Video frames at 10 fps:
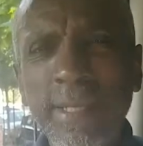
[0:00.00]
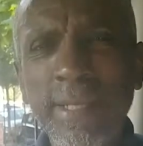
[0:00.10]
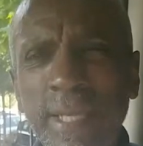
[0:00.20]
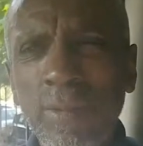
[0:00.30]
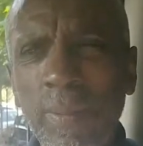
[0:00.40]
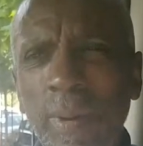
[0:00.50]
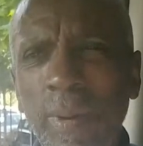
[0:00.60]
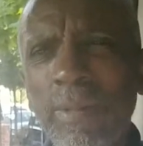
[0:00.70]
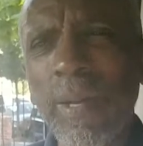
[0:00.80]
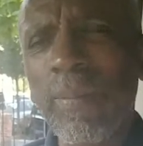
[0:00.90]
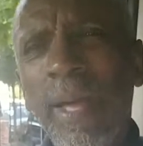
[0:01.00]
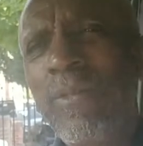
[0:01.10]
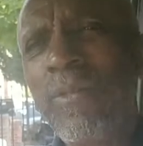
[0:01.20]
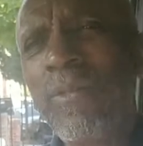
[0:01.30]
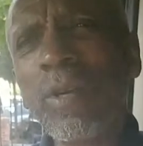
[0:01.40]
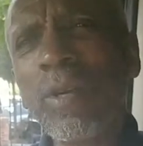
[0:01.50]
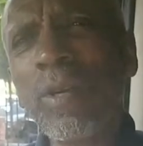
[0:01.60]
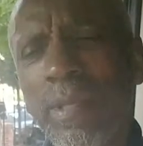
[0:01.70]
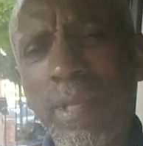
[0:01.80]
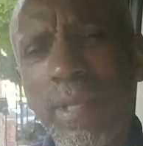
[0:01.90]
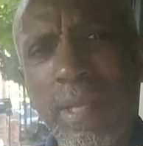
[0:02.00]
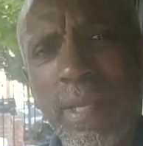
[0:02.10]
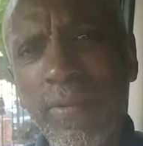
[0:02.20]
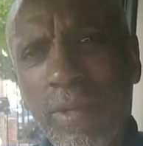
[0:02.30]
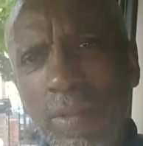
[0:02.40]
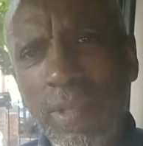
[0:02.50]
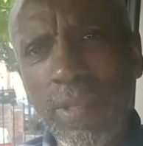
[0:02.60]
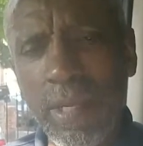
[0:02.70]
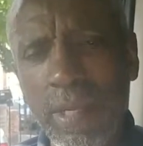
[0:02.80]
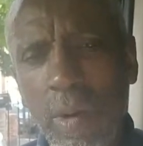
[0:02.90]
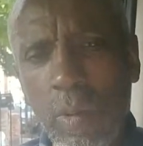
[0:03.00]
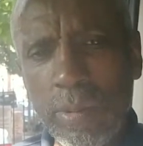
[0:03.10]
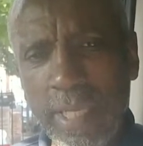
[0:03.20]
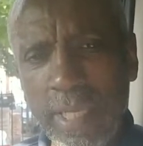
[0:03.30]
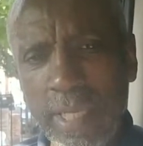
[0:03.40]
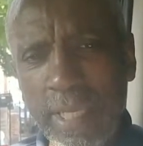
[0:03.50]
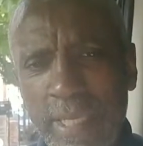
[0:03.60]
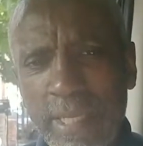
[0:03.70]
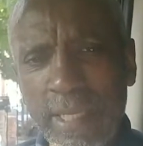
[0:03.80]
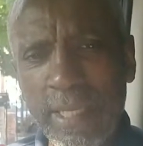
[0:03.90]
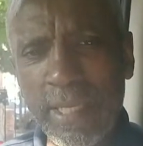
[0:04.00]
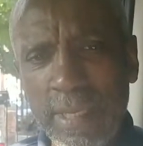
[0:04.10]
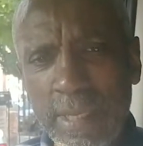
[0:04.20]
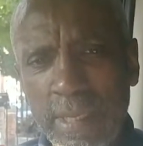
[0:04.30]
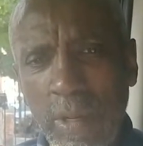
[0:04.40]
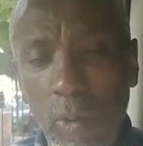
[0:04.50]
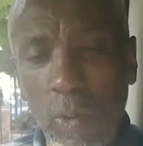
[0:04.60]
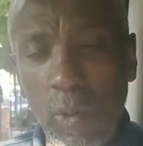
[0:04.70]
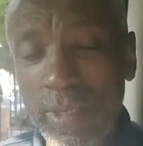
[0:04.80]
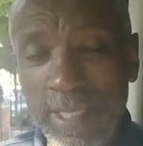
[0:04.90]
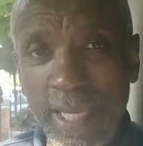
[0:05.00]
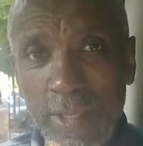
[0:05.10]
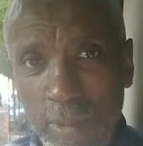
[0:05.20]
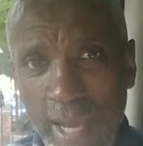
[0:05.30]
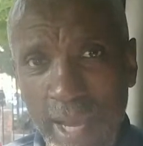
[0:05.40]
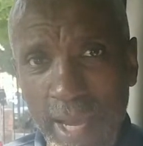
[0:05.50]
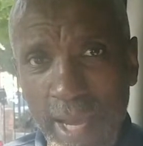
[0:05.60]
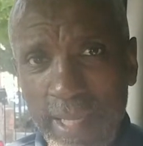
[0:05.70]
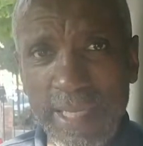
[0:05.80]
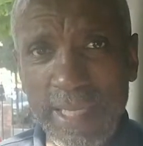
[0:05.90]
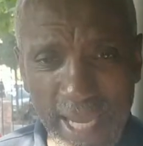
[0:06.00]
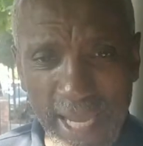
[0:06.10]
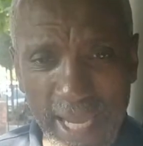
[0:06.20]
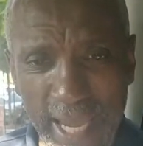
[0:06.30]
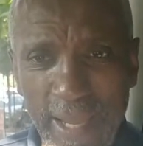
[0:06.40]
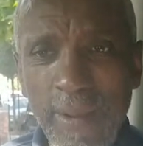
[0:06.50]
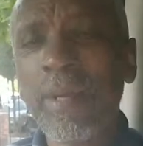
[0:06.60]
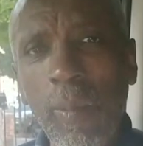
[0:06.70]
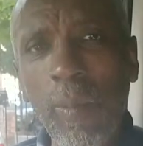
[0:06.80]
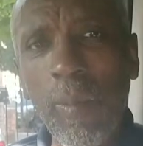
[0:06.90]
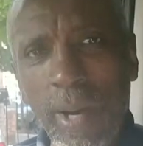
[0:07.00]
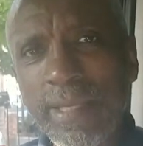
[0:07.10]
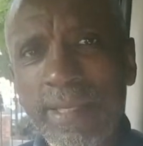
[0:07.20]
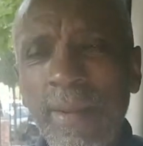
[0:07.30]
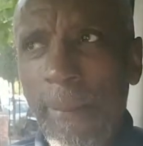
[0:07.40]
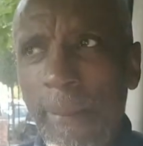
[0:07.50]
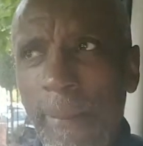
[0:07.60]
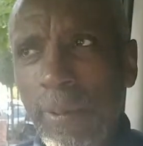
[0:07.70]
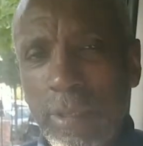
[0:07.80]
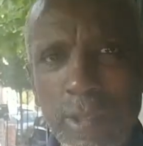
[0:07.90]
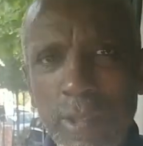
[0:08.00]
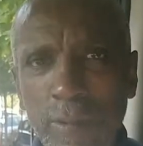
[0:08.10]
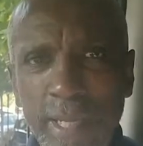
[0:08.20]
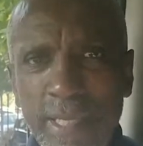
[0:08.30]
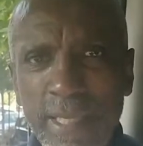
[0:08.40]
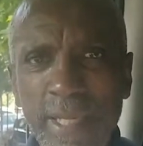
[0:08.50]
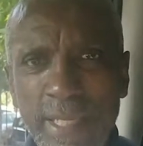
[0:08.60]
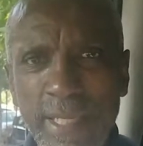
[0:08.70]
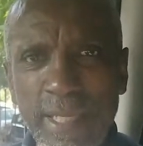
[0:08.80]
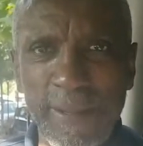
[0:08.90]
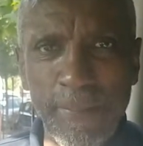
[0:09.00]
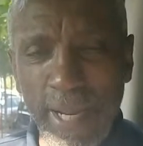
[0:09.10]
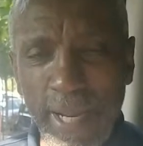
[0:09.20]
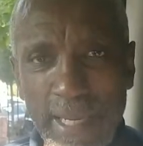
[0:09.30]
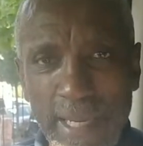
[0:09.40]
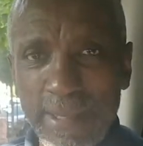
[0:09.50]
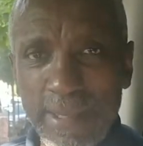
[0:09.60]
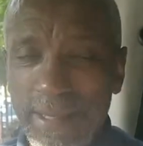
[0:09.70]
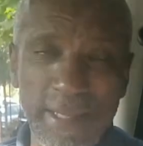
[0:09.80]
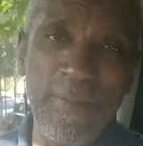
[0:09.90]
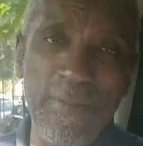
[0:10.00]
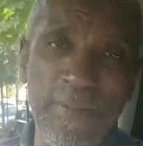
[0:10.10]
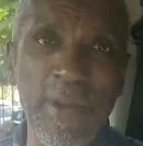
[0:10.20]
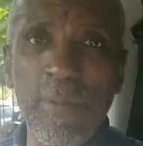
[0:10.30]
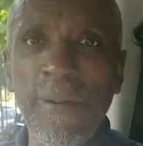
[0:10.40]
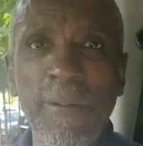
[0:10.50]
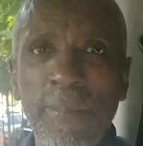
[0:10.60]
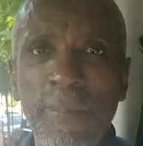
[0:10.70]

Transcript: to him, have you got the old intermediate switches, the old switches that you took out? And he said, yeah. So once I put those two intermediates in place, everything worked properly.